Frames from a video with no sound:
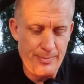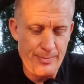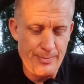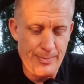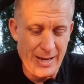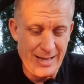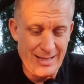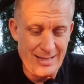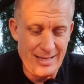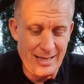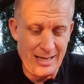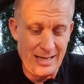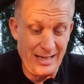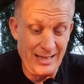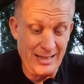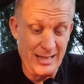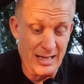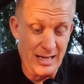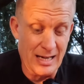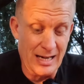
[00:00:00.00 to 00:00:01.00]

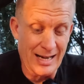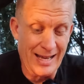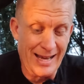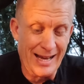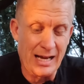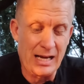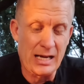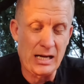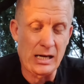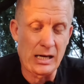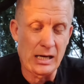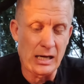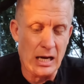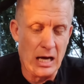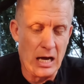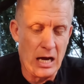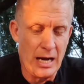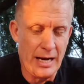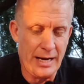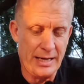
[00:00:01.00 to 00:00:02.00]
basically the link
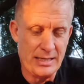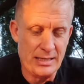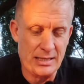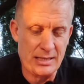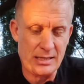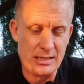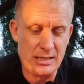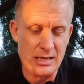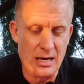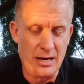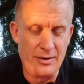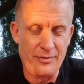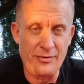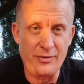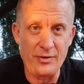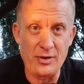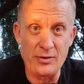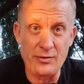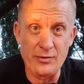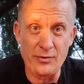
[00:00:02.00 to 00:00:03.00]
glide stuff
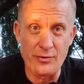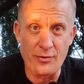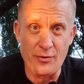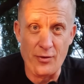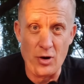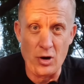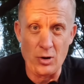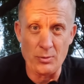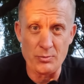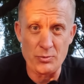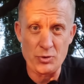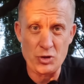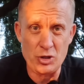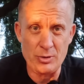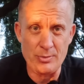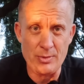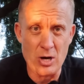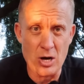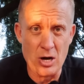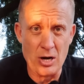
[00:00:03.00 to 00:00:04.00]
from
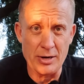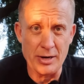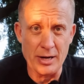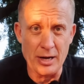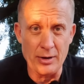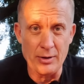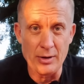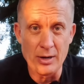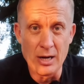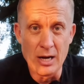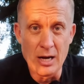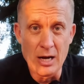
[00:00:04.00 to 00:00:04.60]
Shimano.